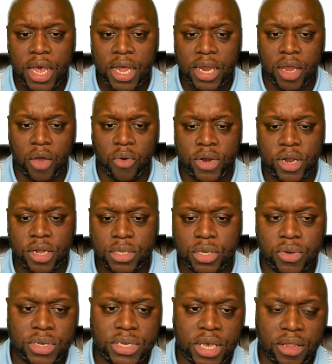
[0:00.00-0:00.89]
Now, what I'll
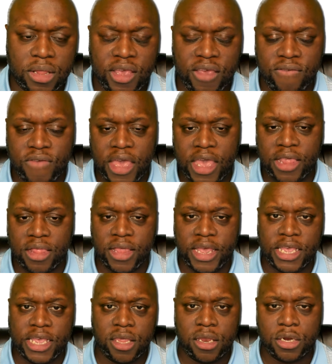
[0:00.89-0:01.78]
do is I'll leave a
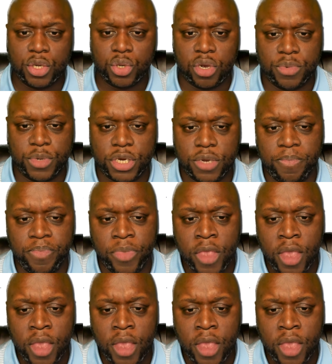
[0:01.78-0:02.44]
link in the description.